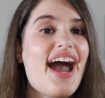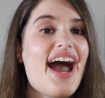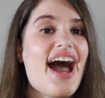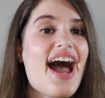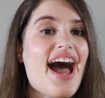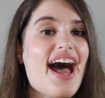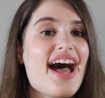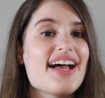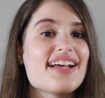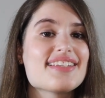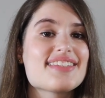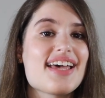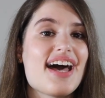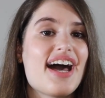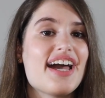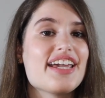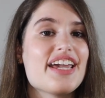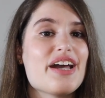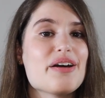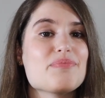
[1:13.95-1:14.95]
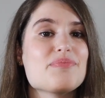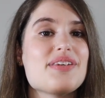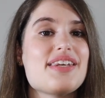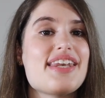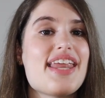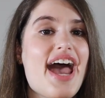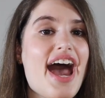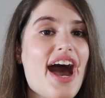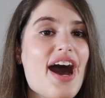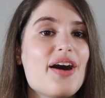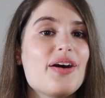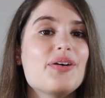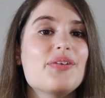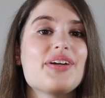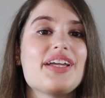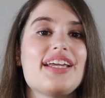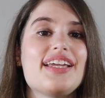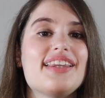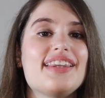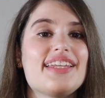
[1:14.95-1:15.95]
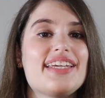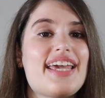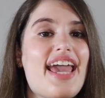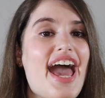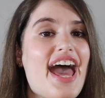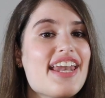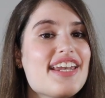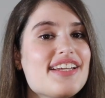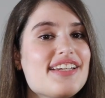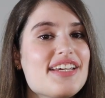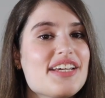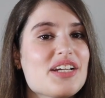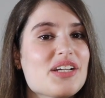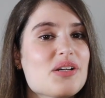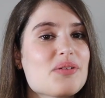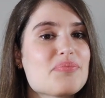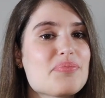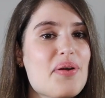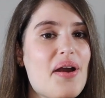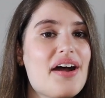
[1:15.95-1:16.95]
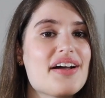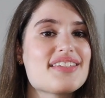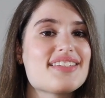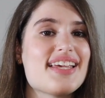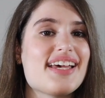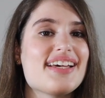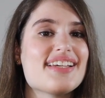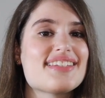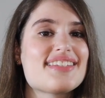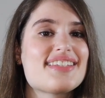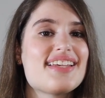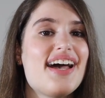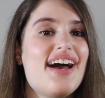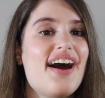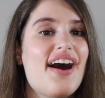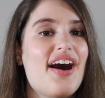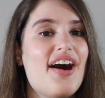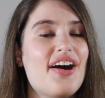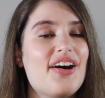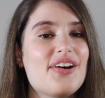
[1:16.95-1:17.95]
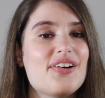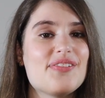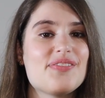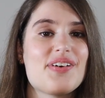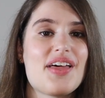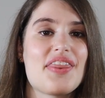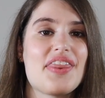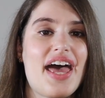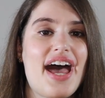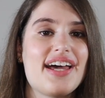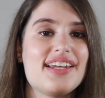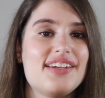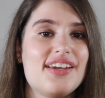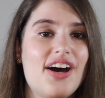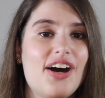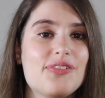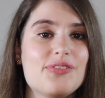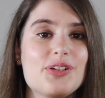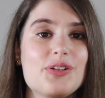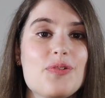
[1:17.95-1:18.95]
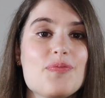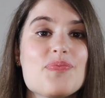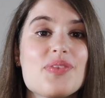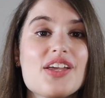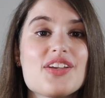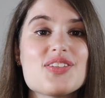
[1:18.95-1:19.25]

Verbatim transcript: as I am now in the editing process of that novel.